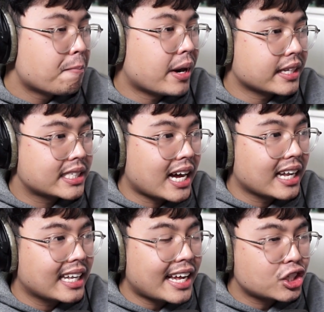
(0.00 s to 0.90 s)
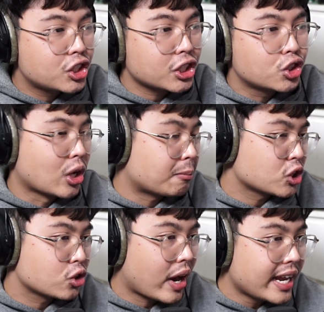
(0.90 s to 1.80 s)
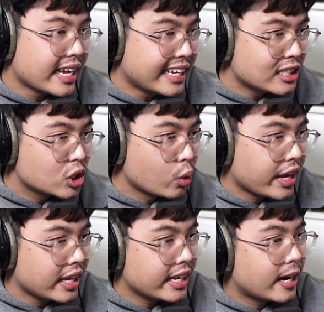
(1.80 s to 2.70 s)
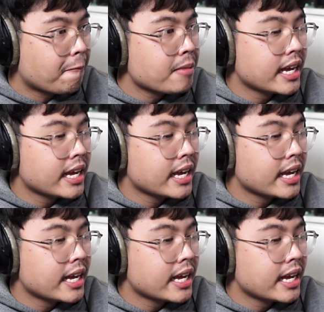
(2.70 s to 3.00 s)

But uh, let's just jump straight into it here.